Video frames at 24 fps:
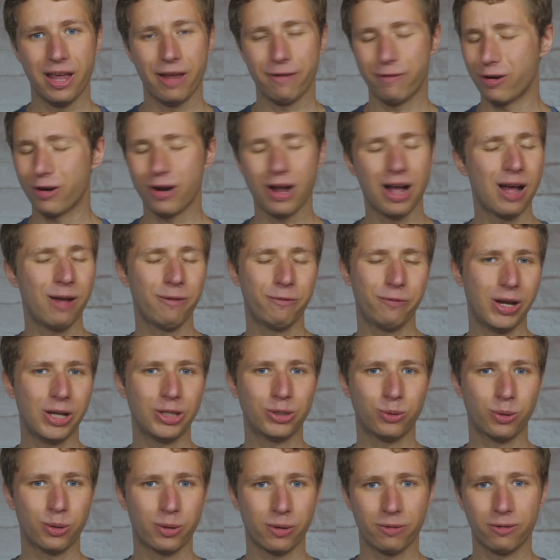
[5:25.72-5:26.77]
If you're not on
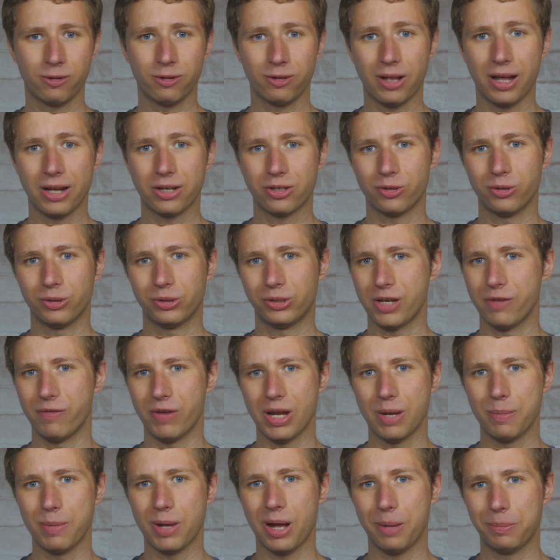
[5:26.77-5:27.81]
Facebook and would like to receive
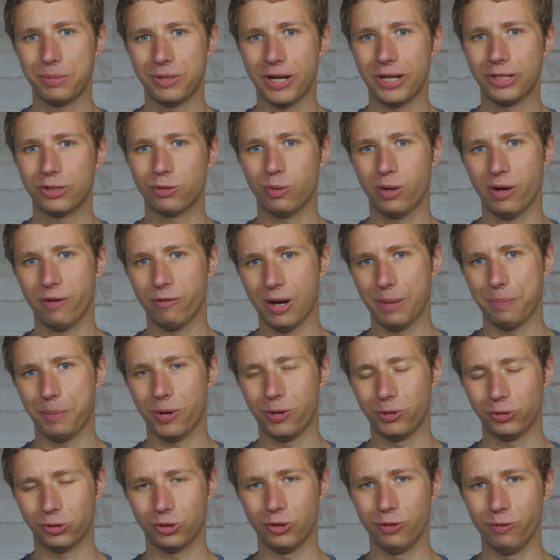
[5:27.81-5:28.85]
email updates whenever I
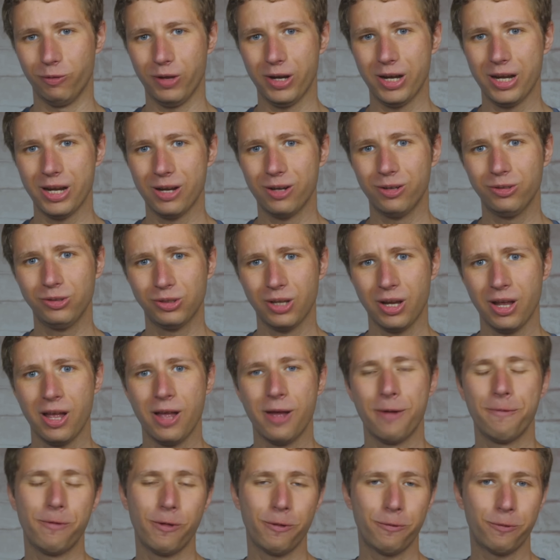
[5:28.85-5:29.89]
post new videos,
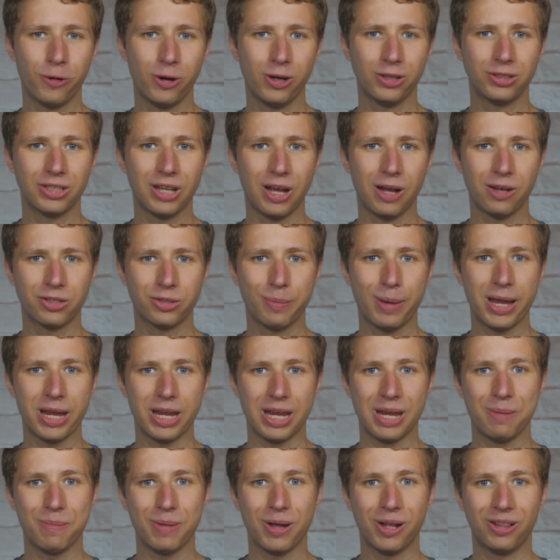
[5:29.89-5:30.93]
feel free to sign up to my
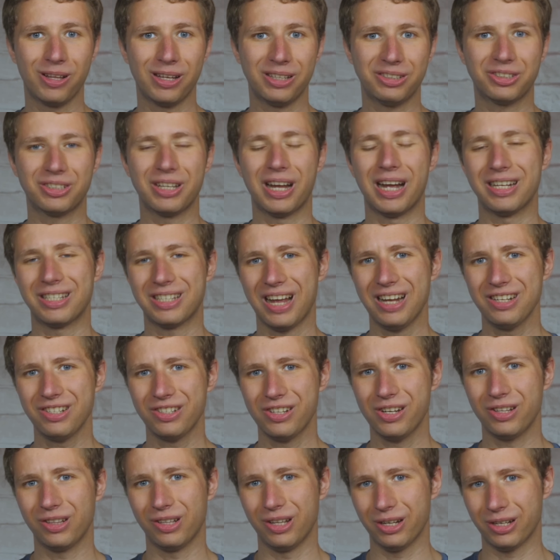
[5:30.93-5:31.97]
email list. I
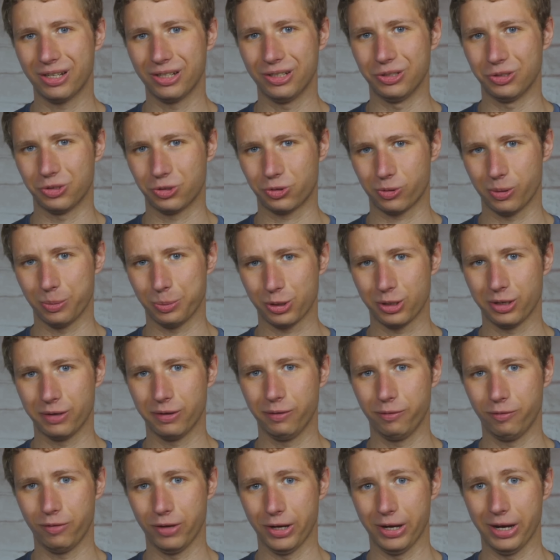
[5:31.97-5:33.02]
attached a link in the description
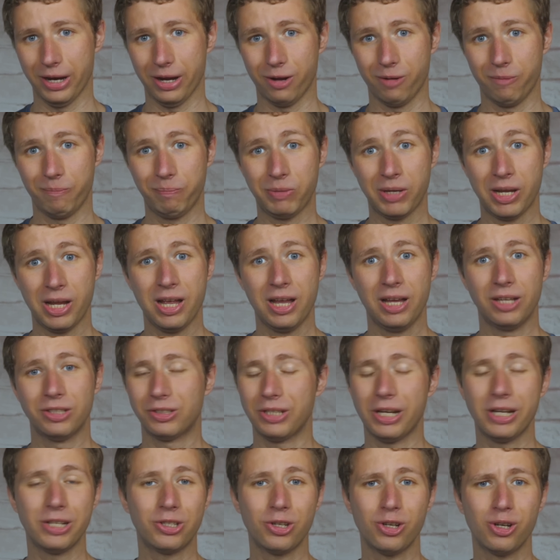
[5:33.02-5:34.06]
of the video.
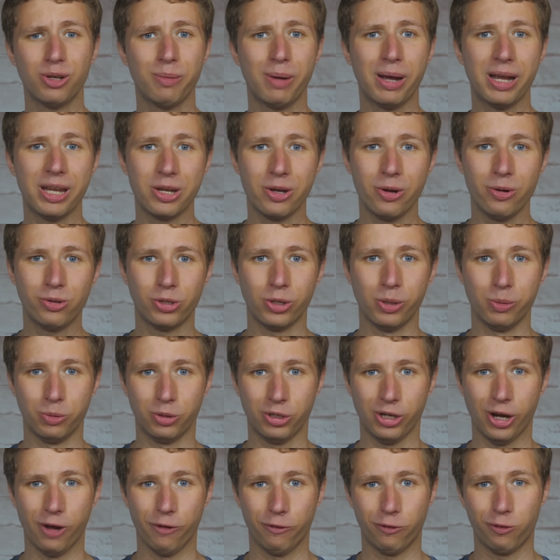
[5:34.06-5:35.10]
Stay tuned to my YouTube
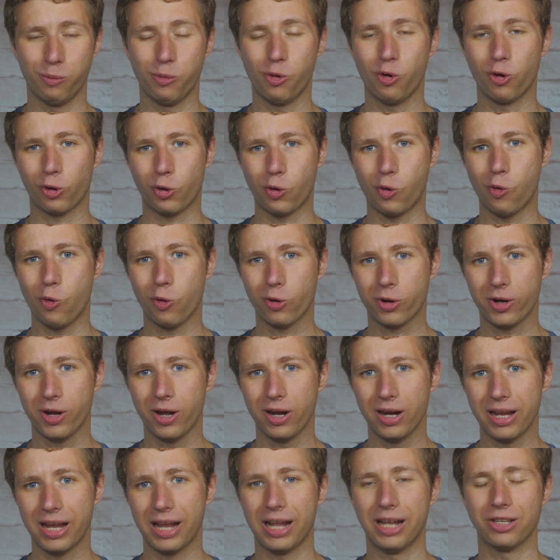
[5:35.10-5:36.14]
channel for more cord
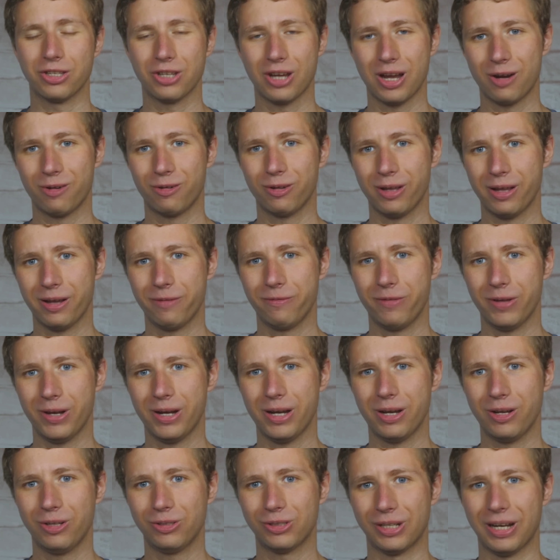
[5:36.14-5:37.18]
cutting and antenna related
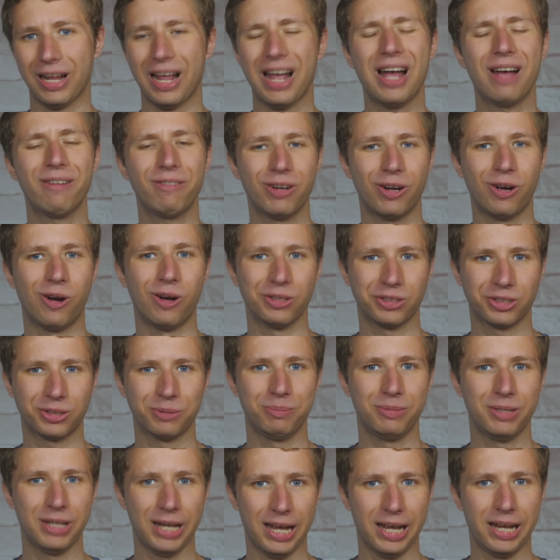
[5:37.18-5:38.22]
videos, and have an
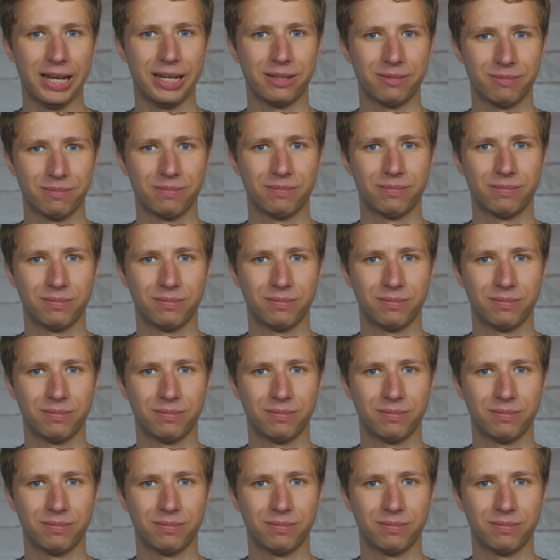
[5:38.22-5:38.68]
awesome day.